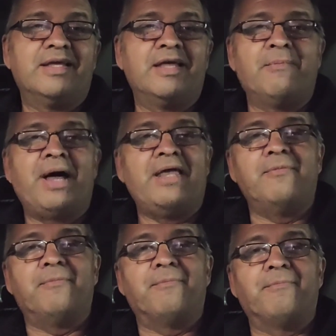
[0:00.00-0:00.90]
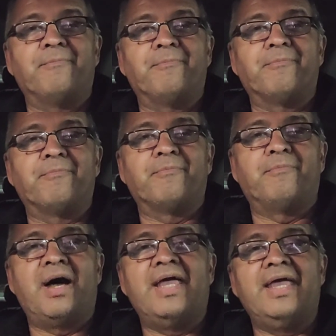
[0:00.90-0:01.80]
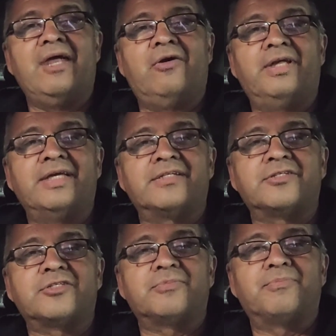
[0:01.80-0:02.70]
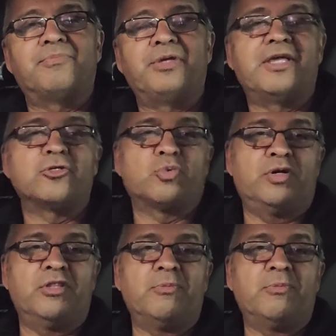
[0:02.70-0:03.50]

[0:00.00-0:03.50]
My areas, because we're in the